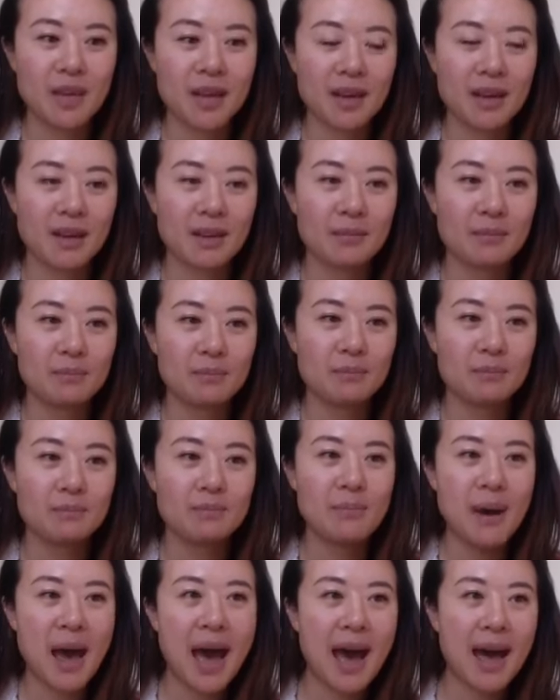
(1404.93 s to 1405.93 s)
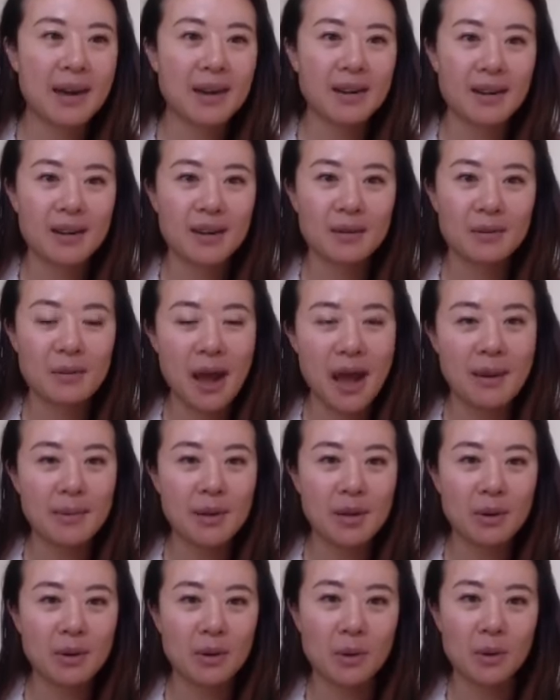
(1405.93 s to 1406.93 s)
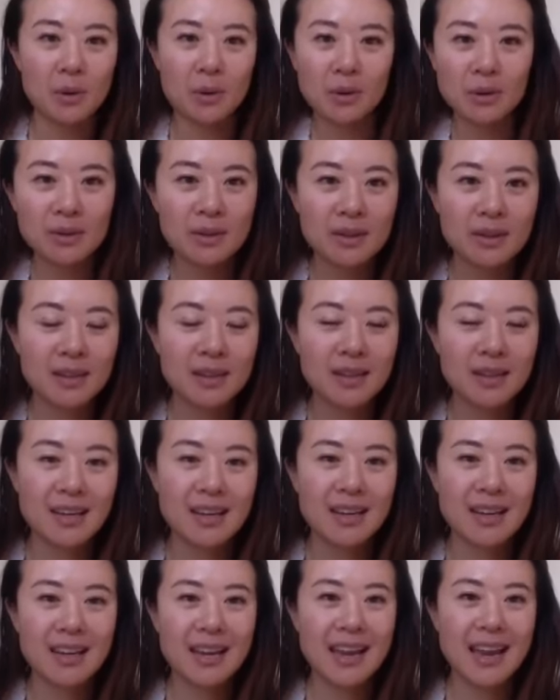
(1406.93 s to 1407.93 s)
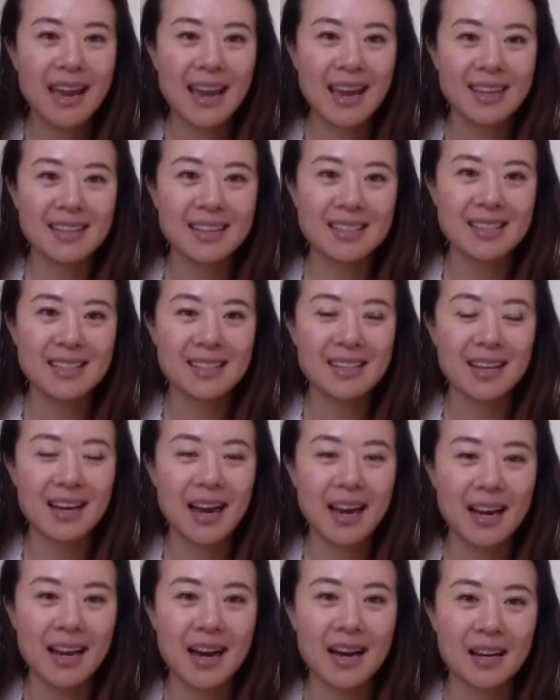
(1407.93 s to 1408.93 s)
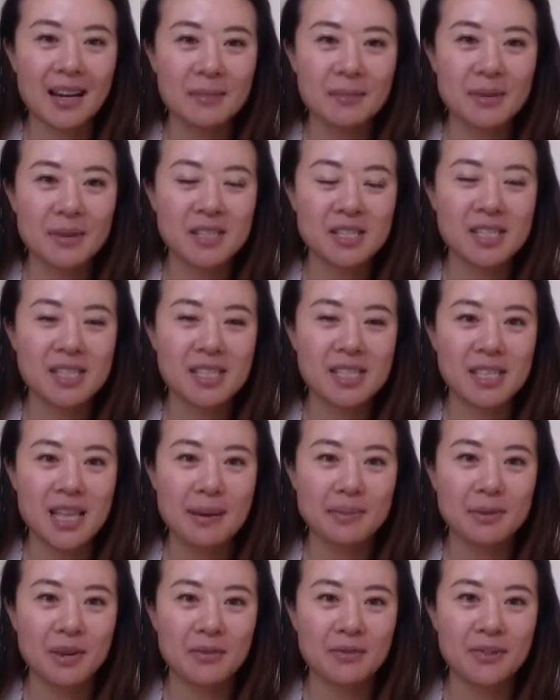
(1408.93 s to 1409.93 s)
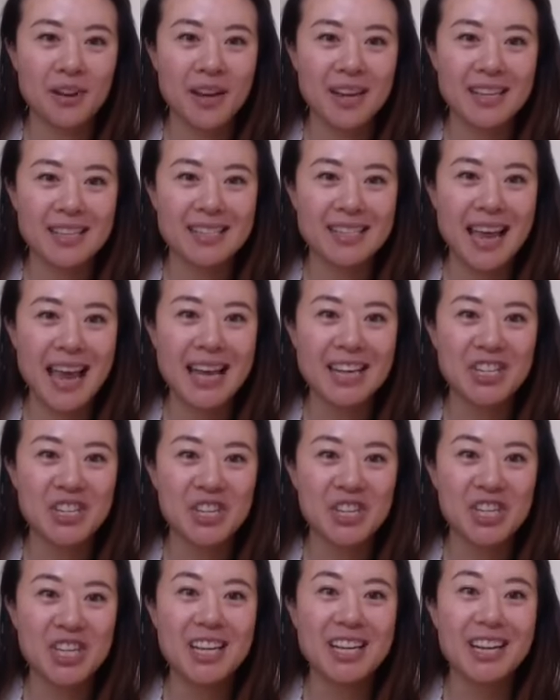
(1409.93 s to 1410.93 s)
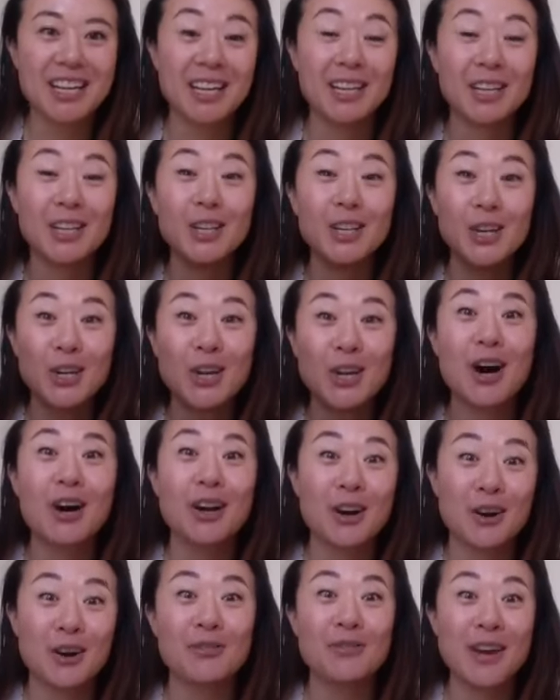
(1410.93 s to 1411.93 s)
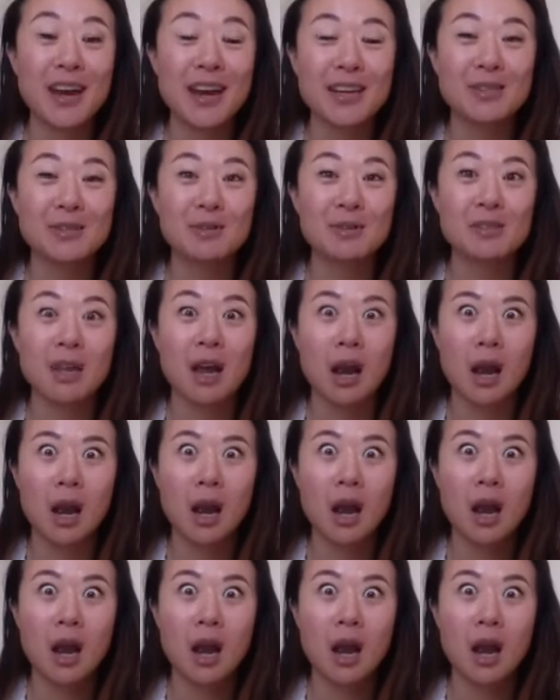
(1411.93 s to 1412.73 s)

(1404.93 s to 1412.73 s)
a bad rabbit hole. And I got up and just slapped her face. And the look on her face was like,